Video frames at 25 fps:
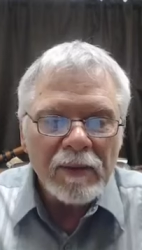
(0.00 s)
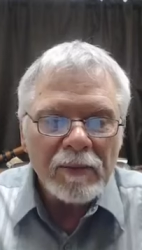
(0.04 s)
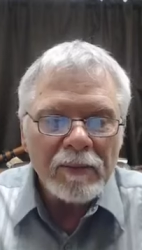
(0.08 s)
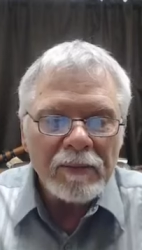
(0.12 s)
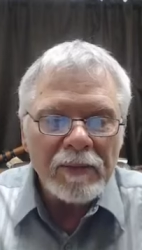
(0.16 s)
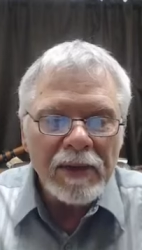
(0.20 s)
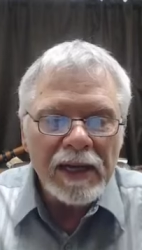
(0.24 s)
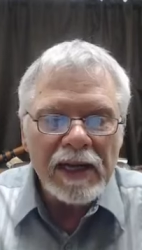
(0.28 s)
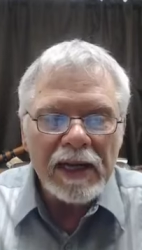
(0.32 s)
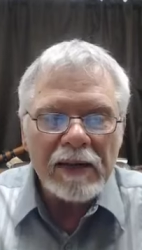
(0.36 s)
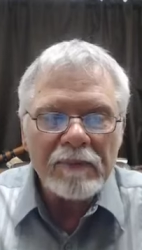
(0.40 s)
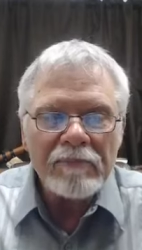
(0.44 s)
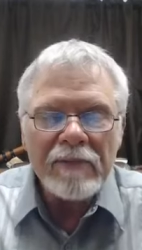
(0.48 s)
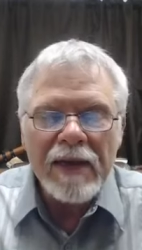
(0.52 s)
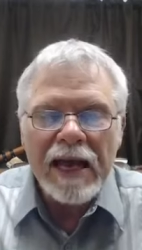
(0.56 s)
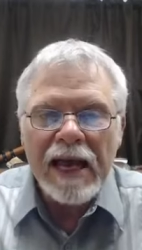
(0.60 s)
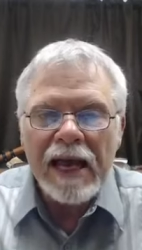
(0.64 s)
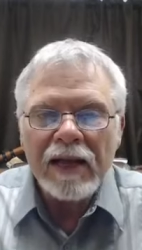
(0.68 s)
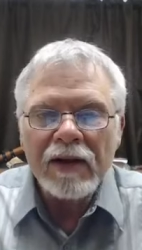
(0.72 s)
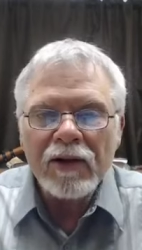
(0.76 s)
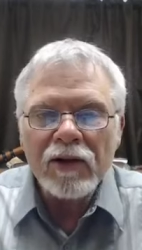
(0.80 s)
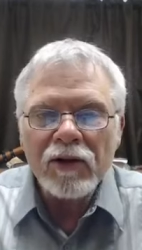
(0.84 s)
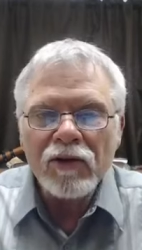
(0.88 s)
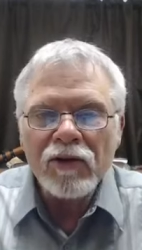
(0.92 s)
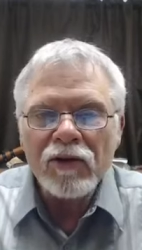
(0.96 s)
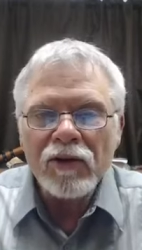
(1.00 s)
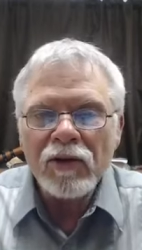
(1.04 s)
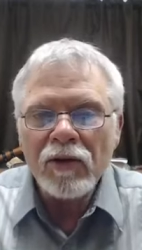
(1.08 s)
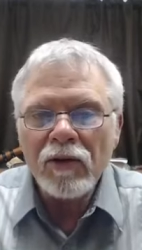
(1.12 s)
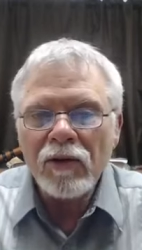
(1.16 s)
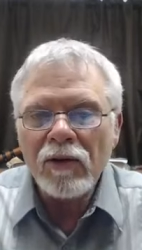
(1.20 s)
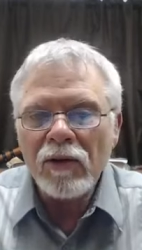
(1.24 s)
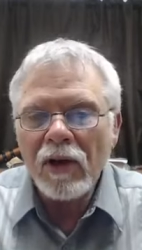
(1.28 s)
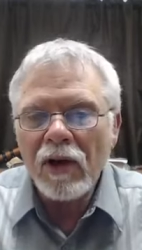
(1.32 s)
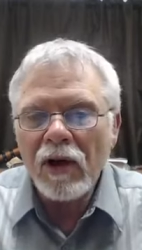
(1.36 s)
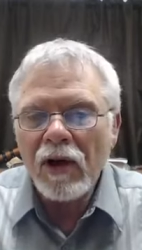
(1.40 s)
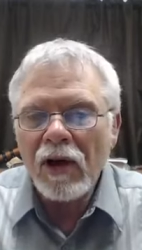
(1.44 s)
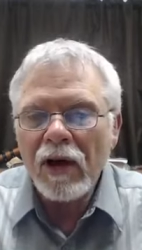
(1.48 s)
meaning
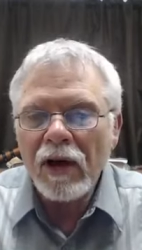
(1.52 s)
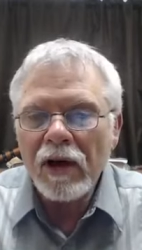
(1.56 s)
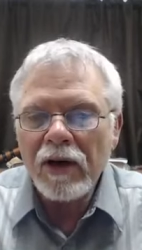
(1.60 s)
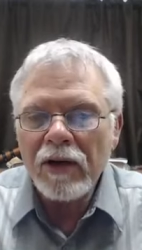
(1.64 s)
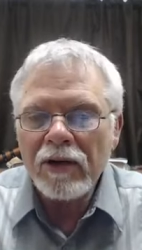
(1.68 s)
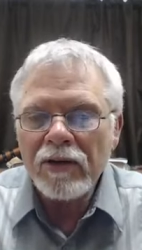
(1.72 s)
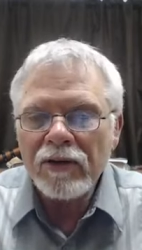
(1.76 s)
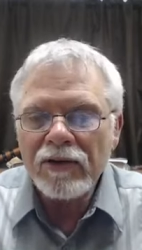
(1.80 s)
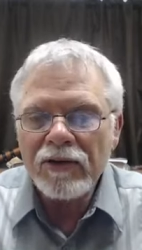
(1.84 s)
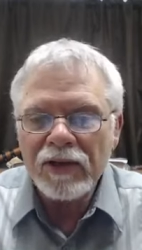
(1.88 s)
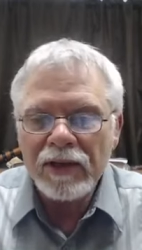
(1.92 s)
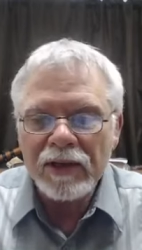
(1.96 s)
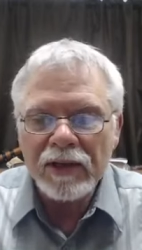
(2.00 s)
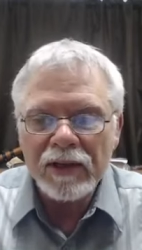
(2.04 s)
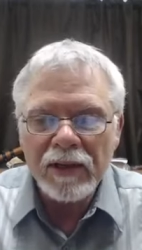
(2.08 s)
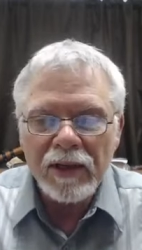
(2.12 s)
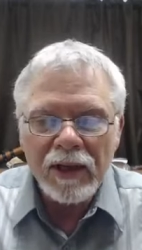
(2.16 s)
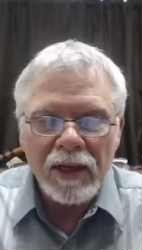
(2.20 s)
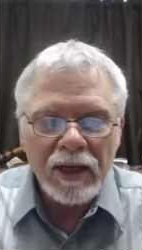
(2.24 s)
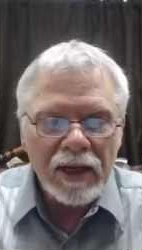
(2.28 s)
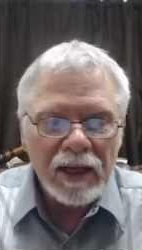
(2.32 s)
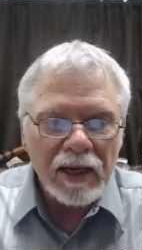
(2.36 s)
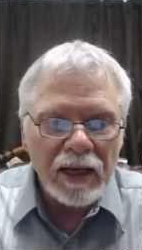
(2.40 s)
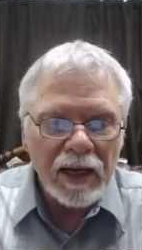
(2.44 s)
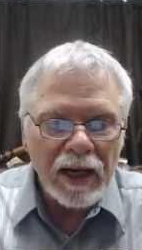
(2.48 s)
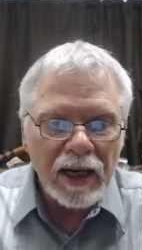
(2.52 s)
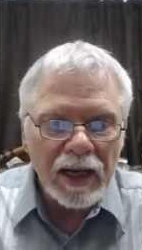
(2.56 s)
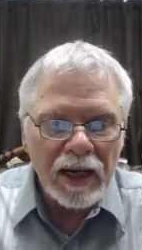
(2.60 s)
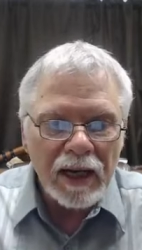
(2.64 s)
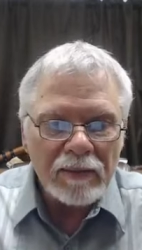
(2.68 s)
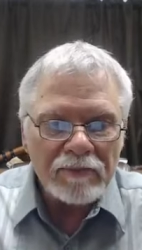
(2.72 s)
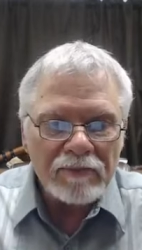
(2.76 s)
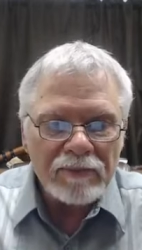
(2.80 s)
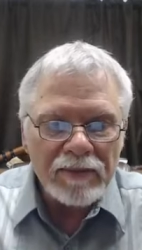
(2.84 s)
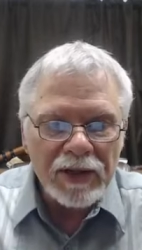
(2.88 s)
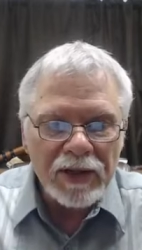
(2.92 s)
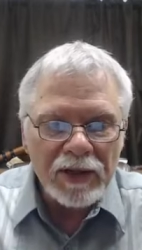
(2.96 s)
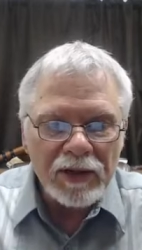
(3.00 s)
magnitude, large, and uh,
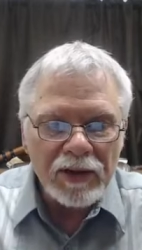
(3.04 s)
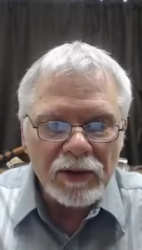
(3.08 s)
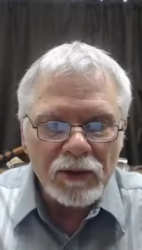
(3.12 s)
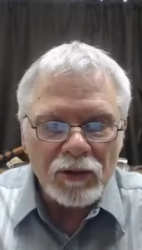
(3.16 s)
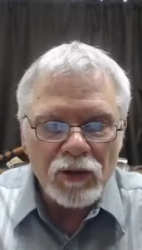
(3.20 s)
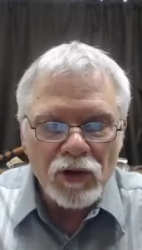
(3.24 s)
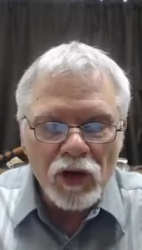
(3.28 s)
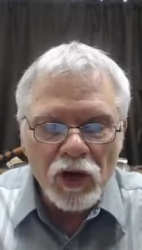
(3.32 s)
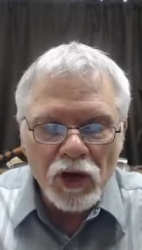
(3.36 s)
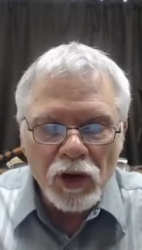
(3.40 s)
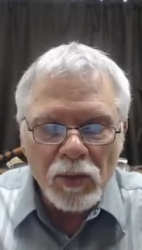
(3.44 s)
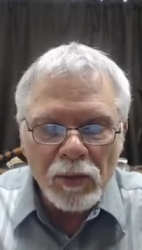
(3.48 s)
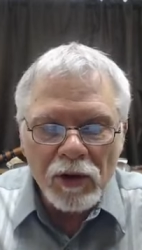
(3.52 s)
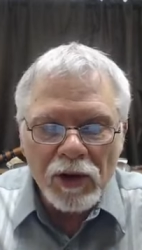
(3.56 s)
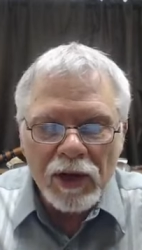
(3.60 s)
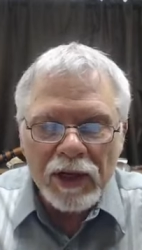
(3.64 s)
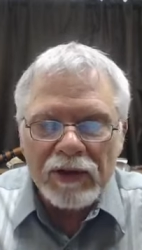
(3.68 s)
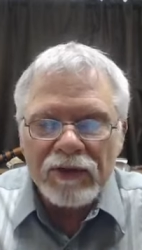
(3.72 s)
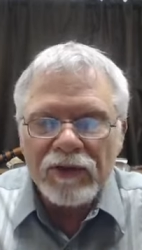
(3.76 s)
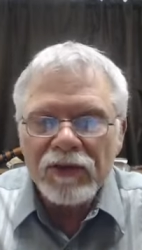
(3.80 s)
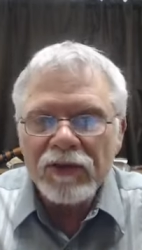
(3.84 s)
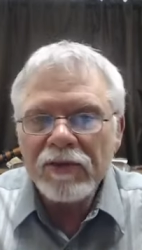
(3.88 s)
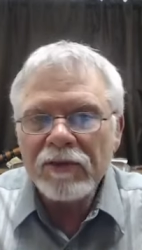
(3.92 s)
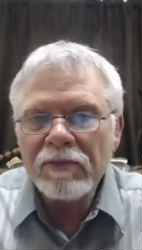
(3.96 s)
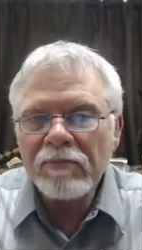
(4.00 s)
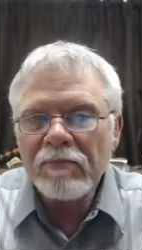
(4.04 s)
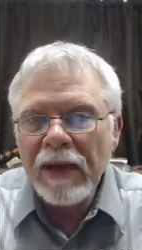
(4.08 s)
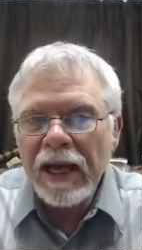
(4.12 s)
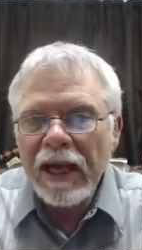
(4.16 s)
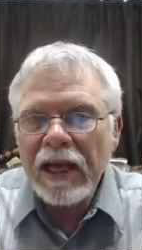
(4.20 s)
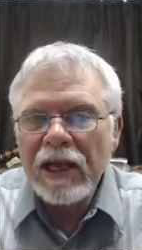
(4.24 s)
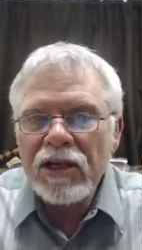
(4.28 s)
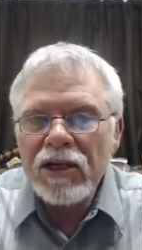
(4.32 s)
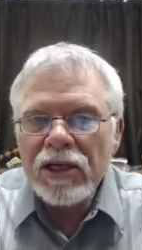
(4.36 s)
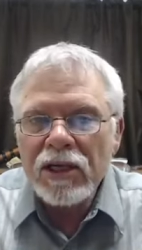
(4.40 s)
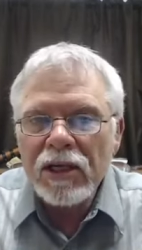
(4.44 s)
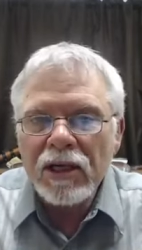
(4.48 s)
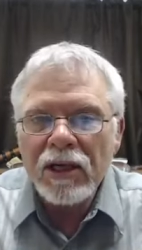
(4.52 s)
you know, numerous,
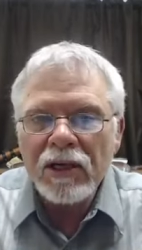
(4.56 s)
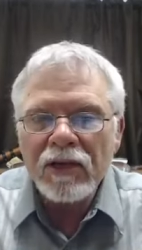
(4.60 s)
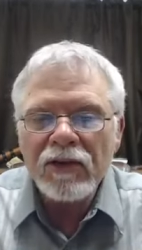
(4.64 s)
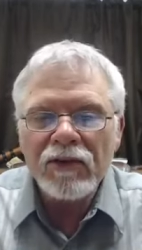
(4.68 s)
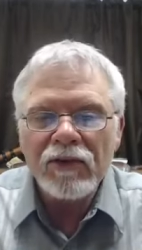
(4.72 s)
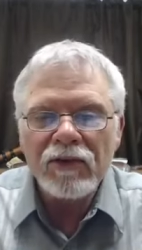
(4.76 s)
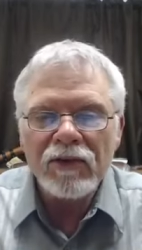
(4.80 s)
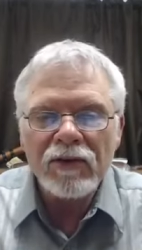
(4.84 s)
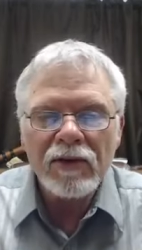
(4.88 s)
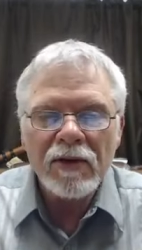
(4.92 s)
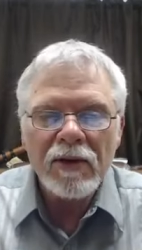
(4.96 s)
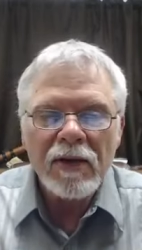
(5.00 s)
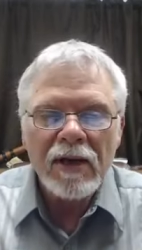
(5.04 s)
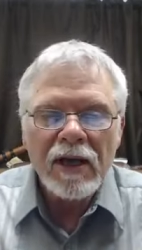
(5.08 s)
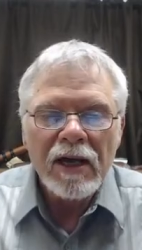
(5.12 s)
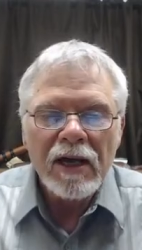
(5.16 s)
spacious,